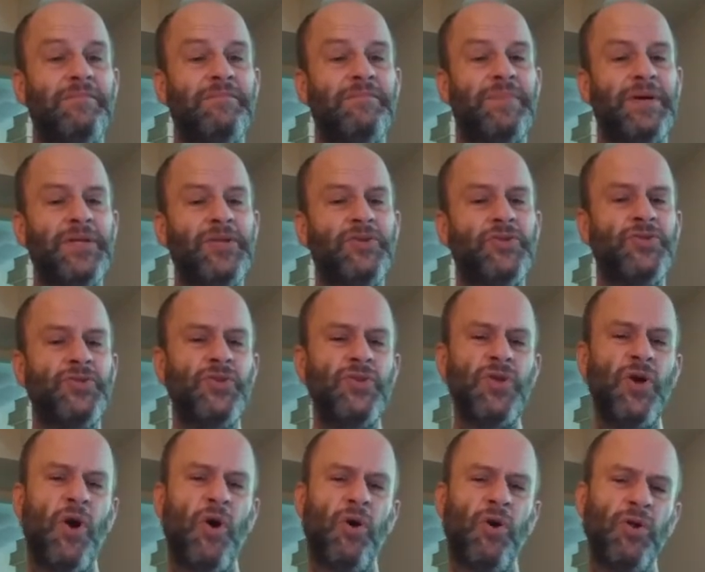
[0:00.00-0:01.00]
But you
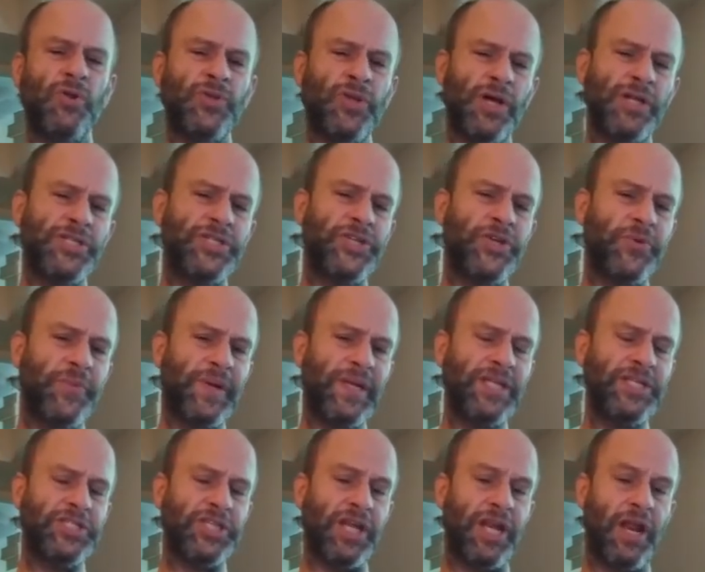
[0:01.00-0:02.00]
hold on to your
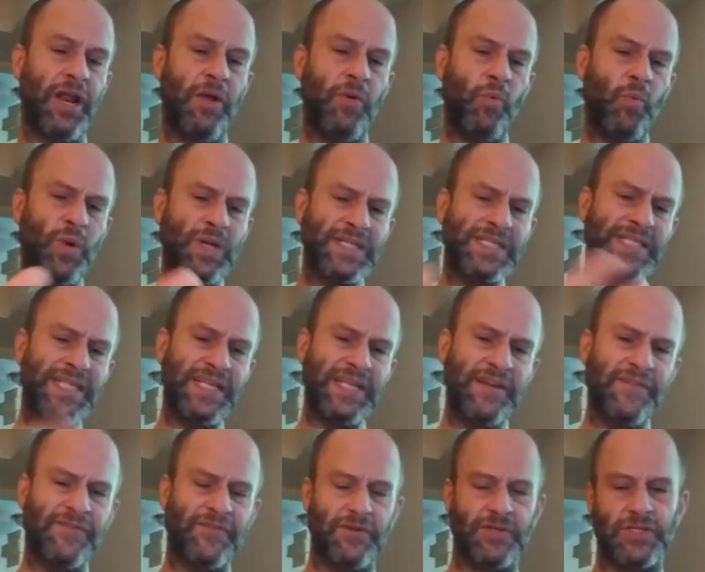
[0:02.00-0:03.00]
religion. what's the
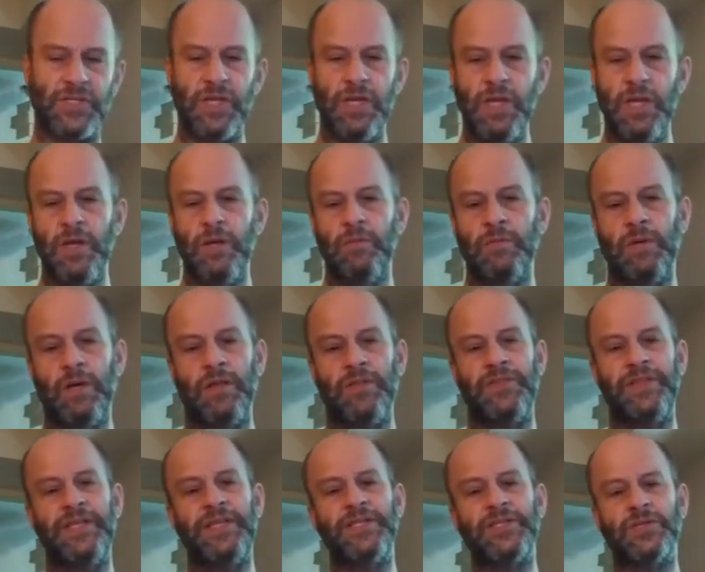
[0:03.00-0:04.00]
difference? Well,
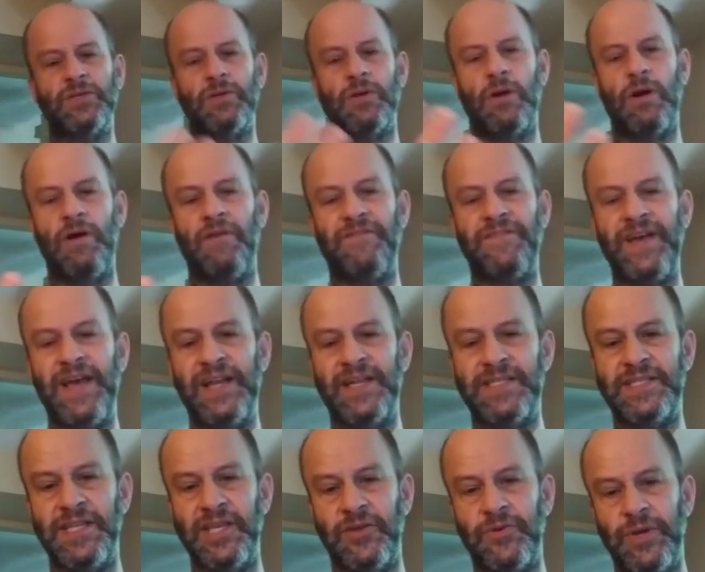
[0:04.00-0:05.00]
these are all
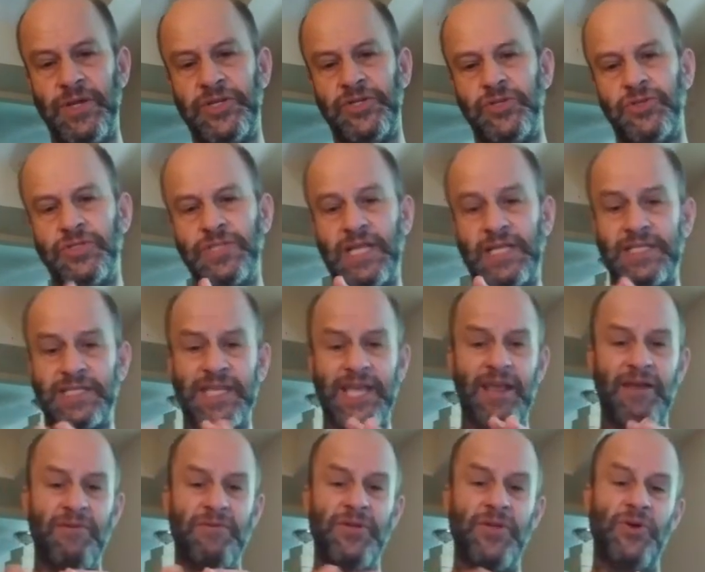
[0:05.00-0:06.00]
fantasy creatures that
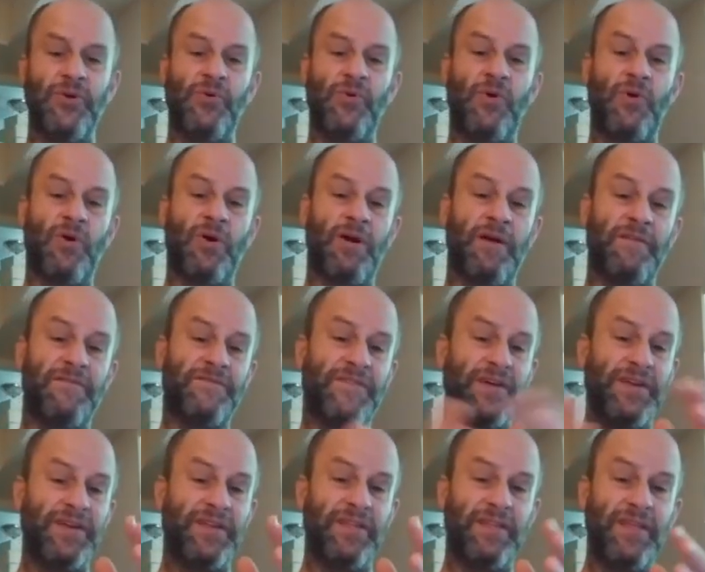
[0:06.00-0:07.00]
scare you or are
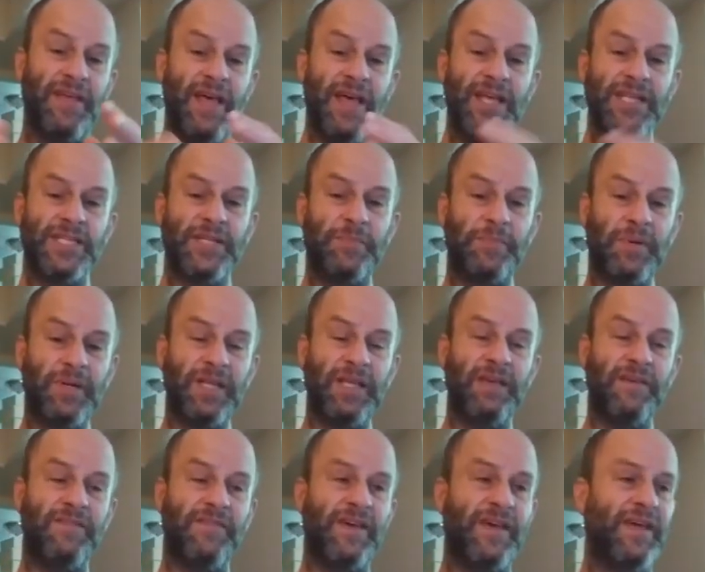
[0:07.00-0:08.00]
fun to, to
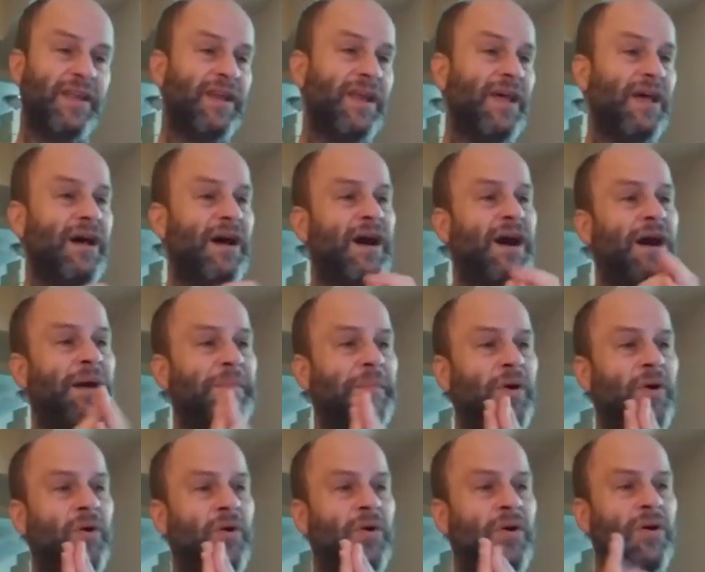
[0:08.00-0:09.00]
believe in, um,
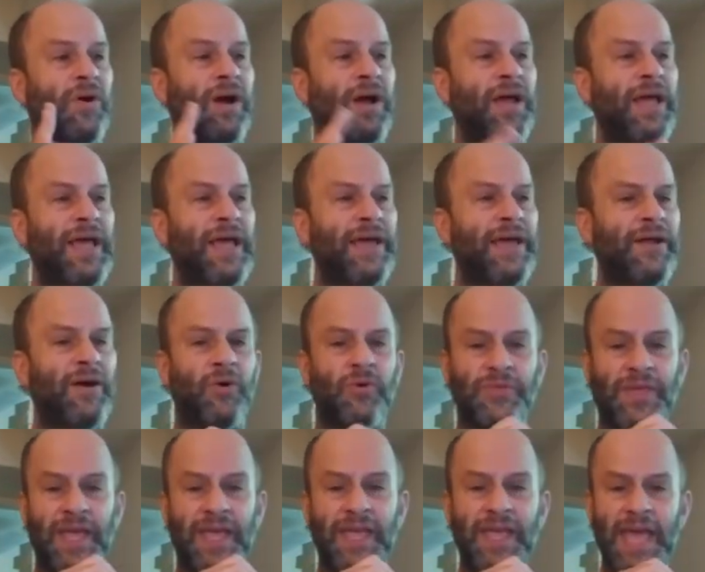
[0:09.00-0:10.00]
or, and, or
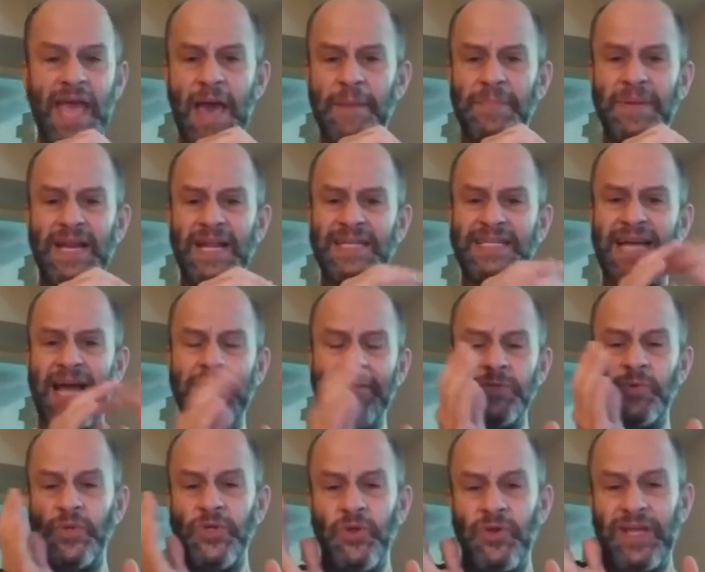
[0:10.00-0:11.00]
they happen at
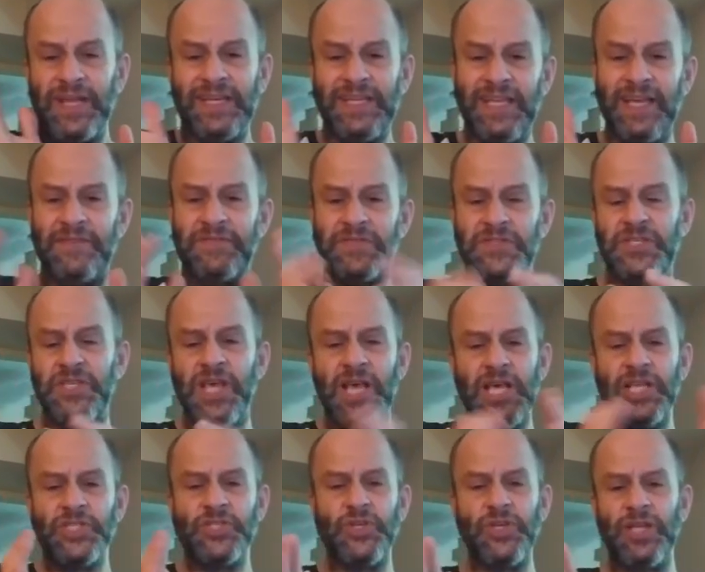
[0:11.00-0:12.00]
times when you get gifts.
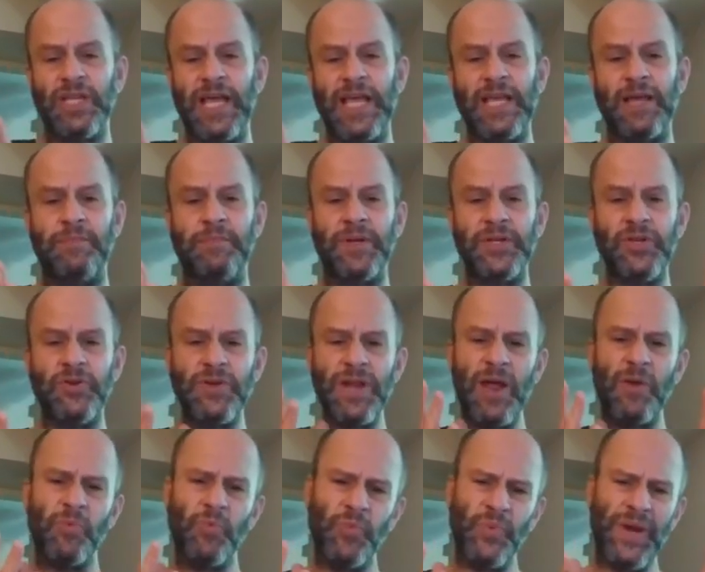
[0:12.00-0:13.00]
So you like them, but you're
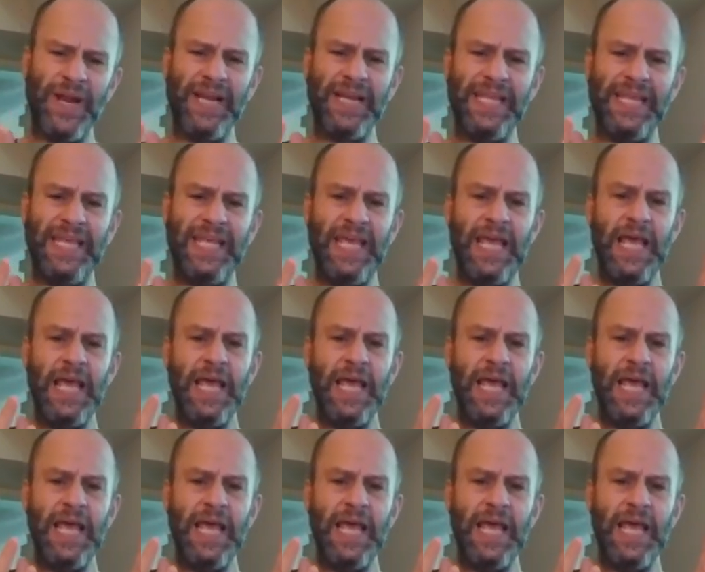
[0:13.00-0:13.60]
not really